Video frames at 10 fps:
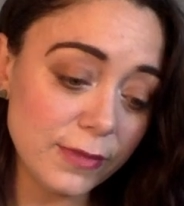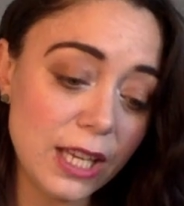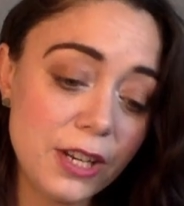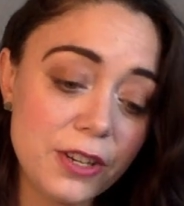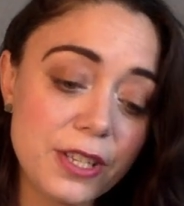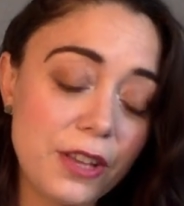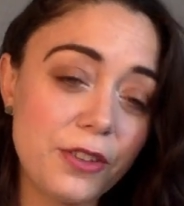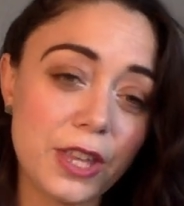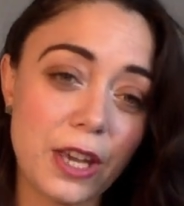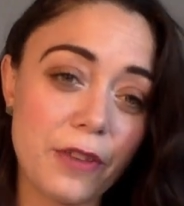And here's
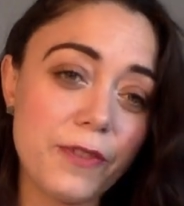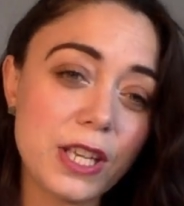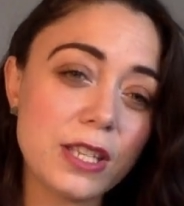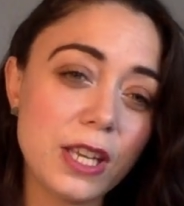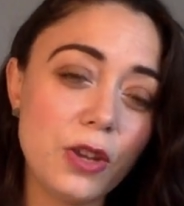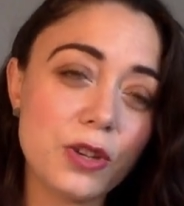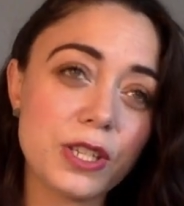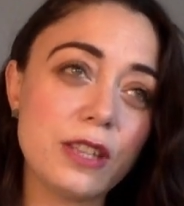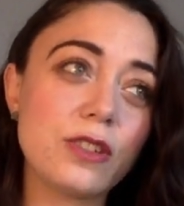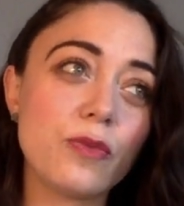another thing, fixing your
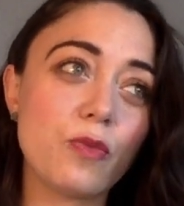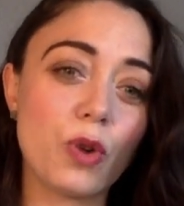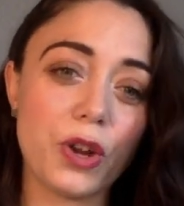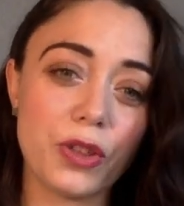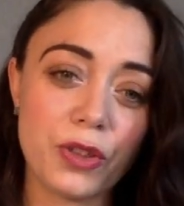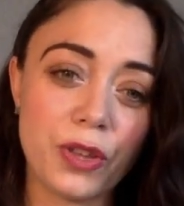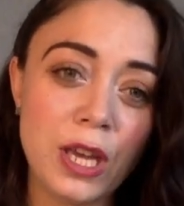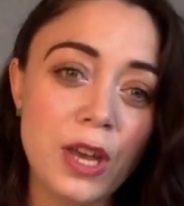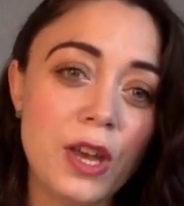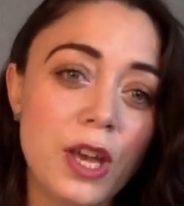sense of worth.
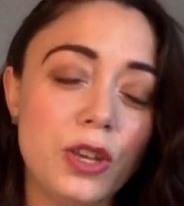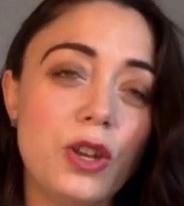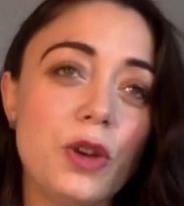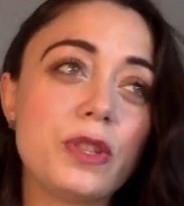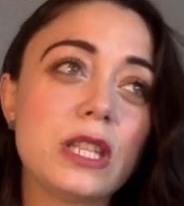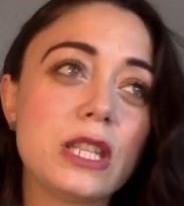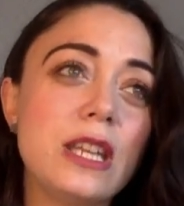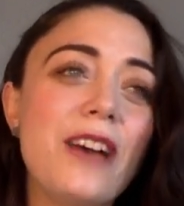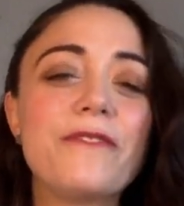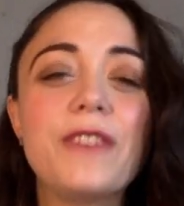You know,
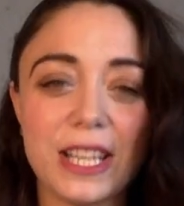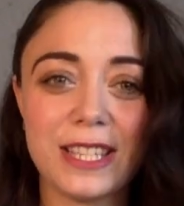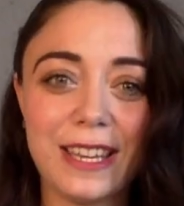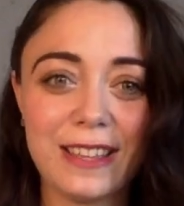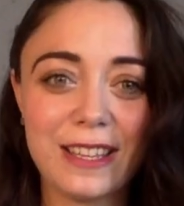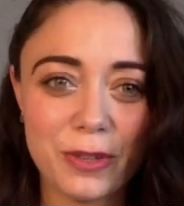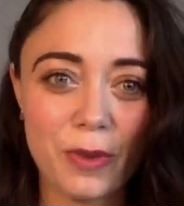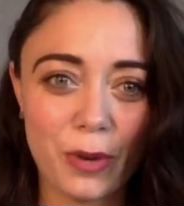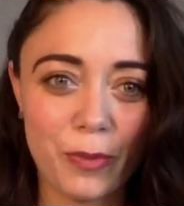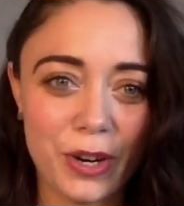not fixing, that's the
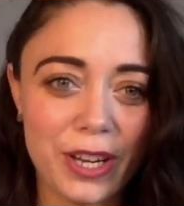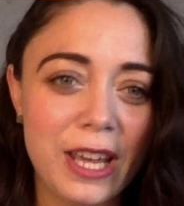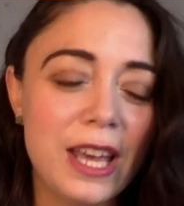wrong word.